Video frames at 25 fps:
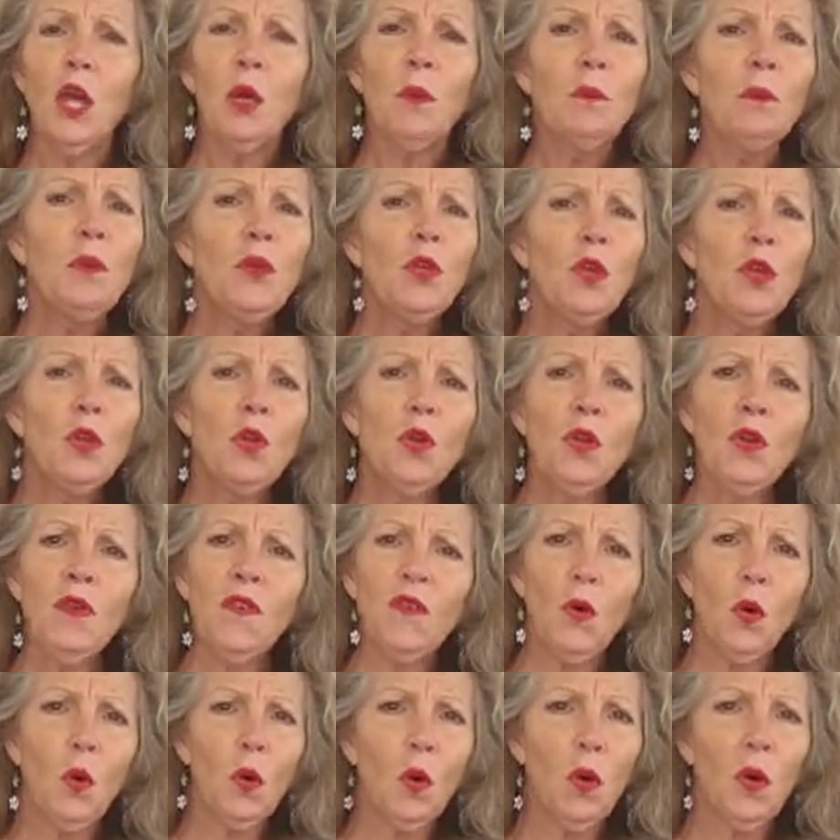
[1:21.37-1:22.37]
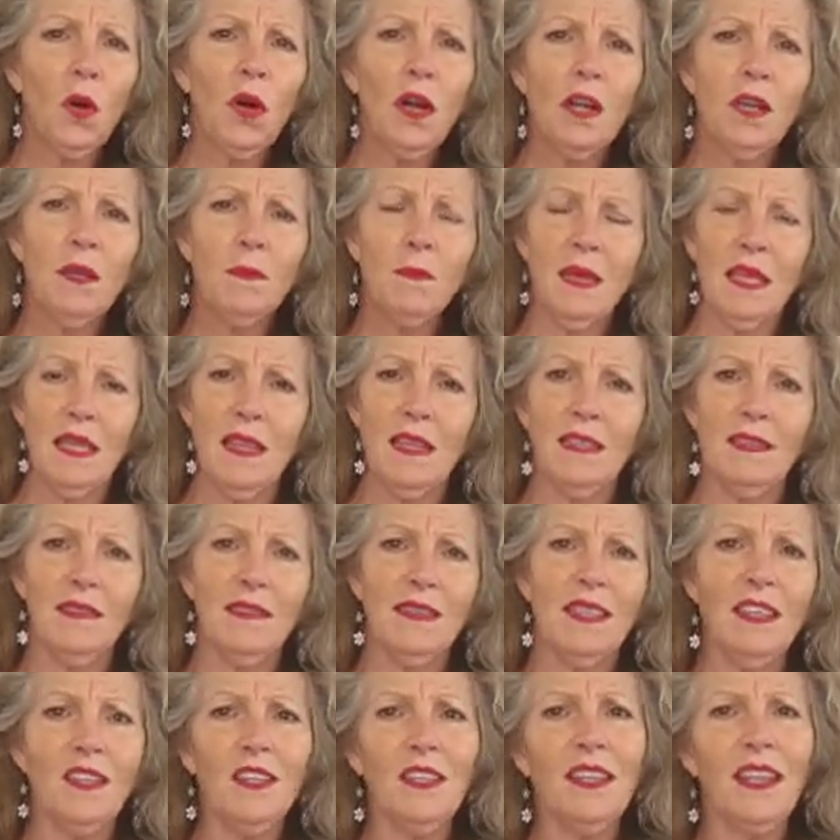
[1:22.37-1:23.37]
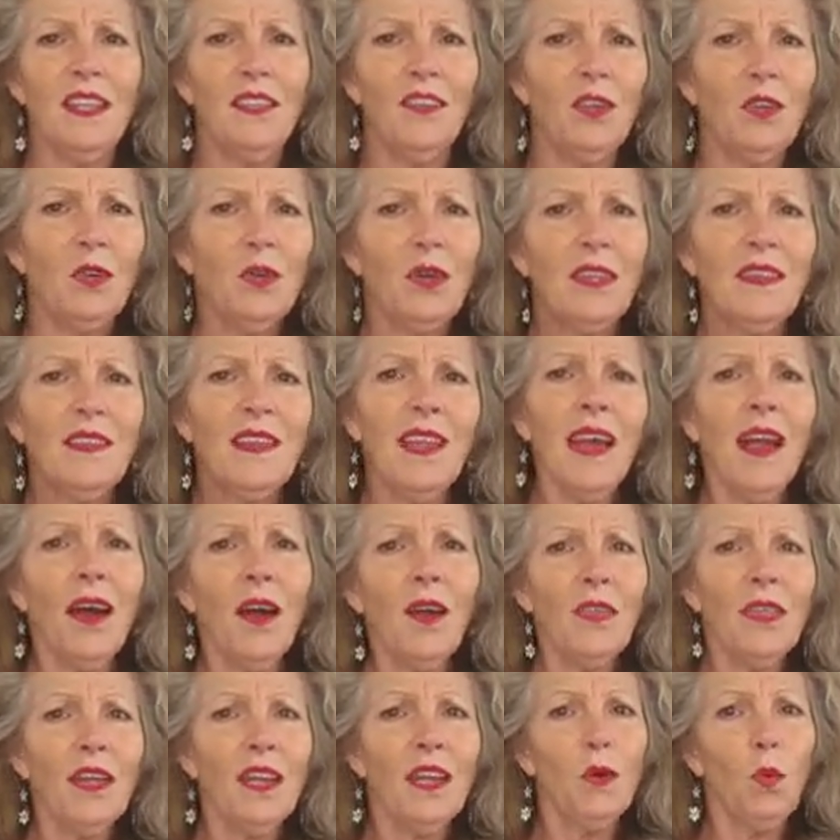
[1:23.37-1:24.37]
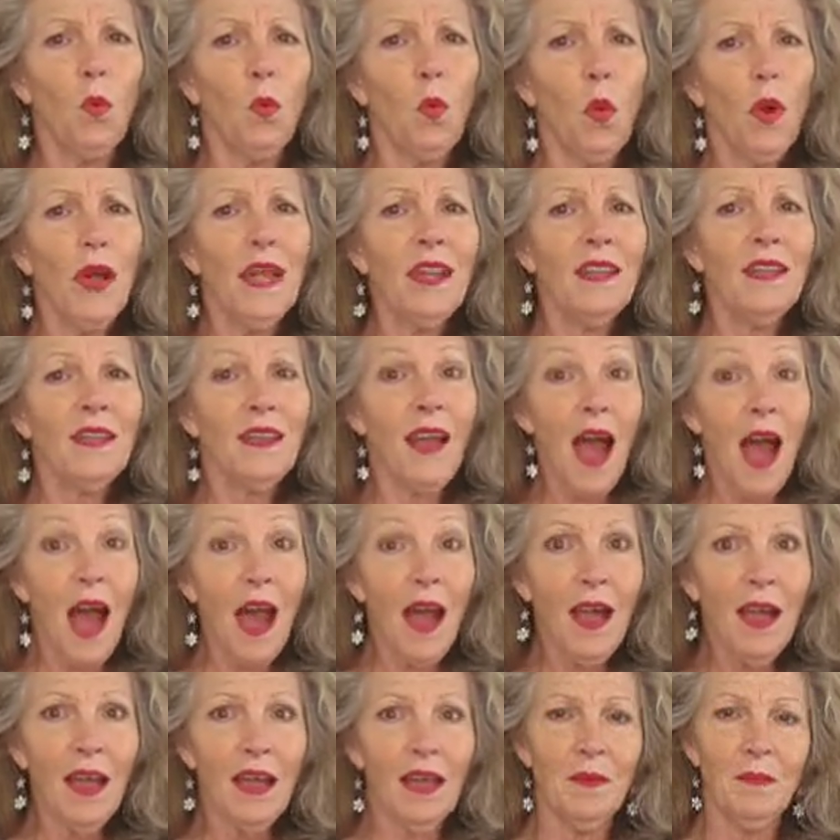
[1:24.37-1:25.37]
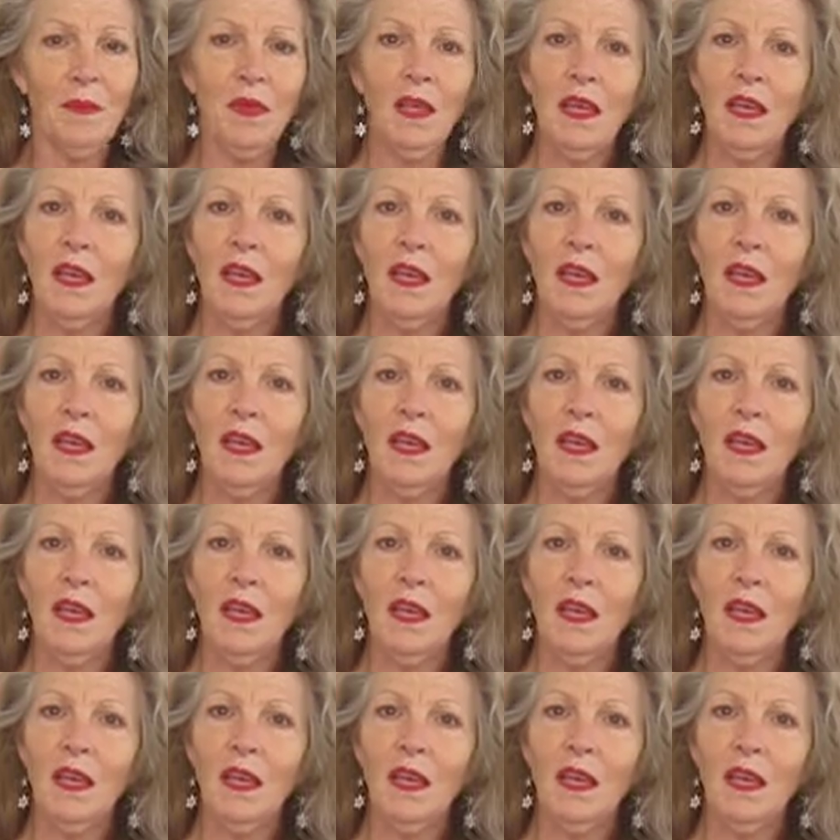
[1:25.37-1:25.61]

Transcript: beautiful ornaments, and you could tell that at one time